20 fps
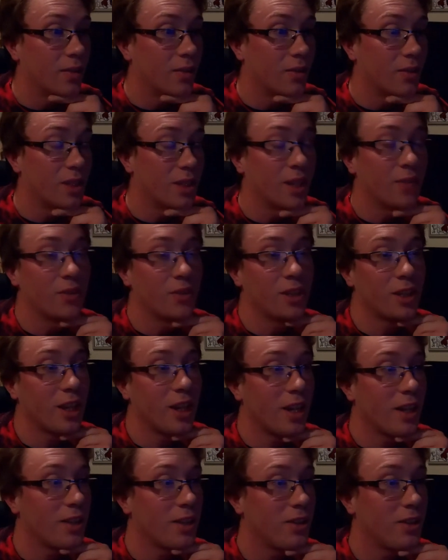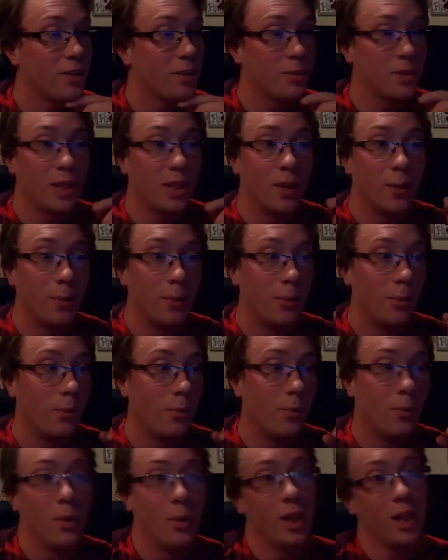We definitely got a glimpse at
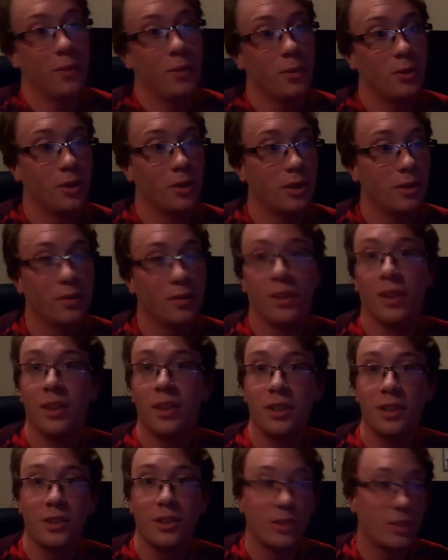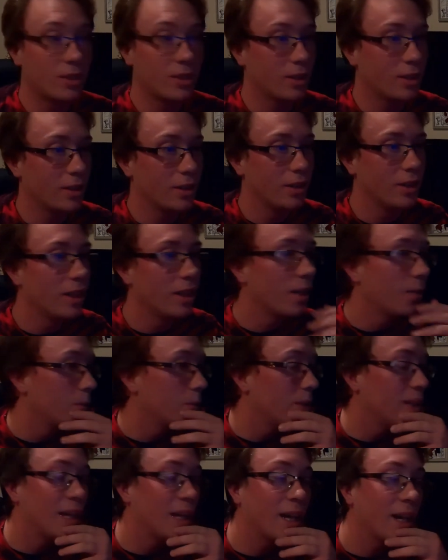way more villains than
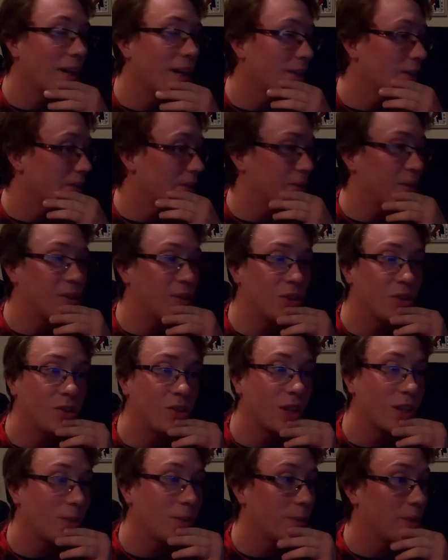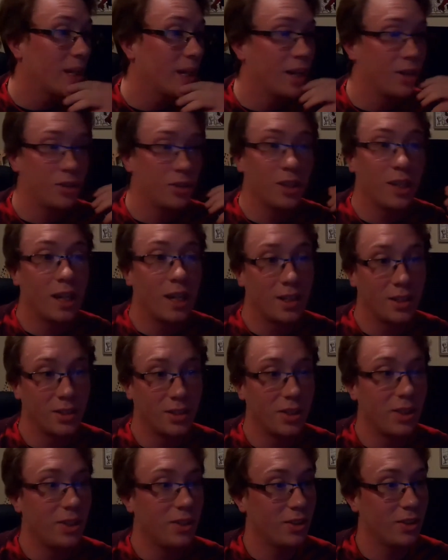we had in the first trailer. We actually got to
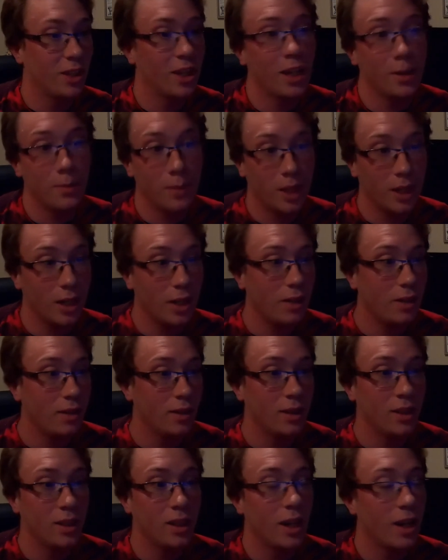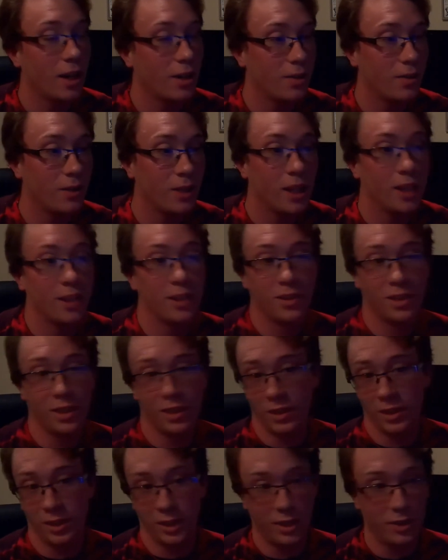see Sandman in action. We got to see
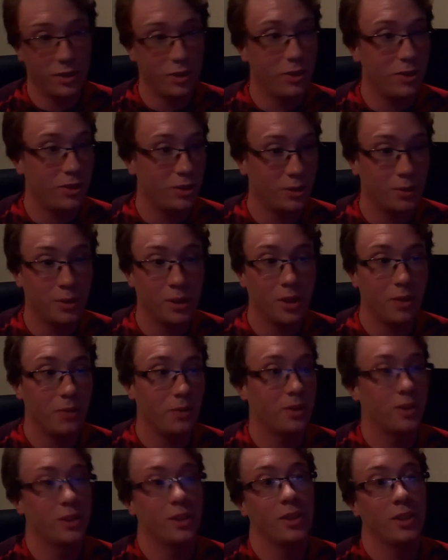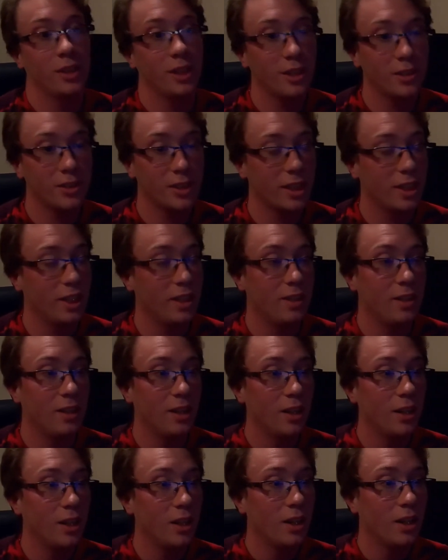the Lizard, so we know for sure he's in it.
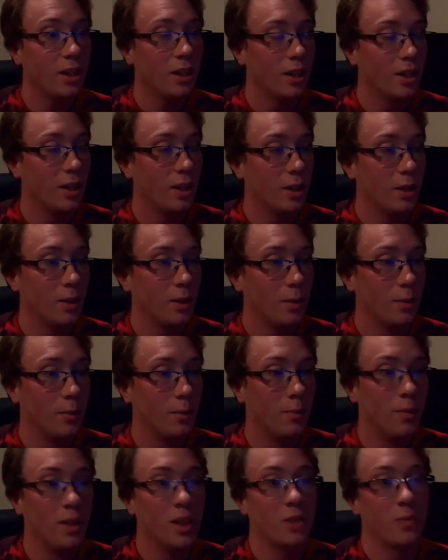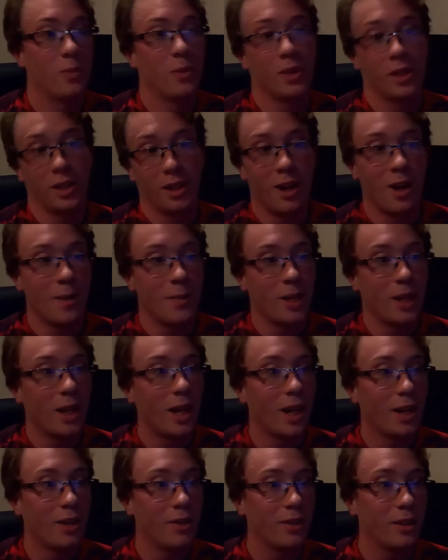Much more comic
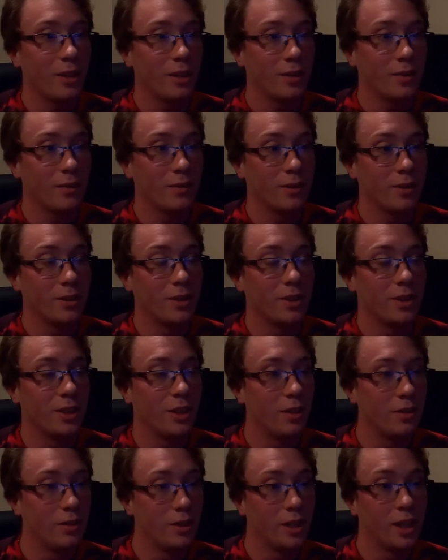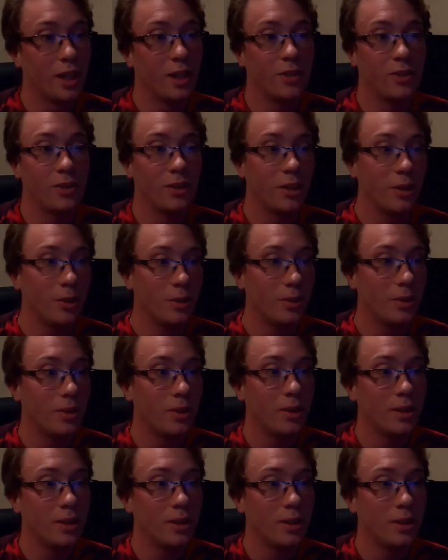accurate version of Electro.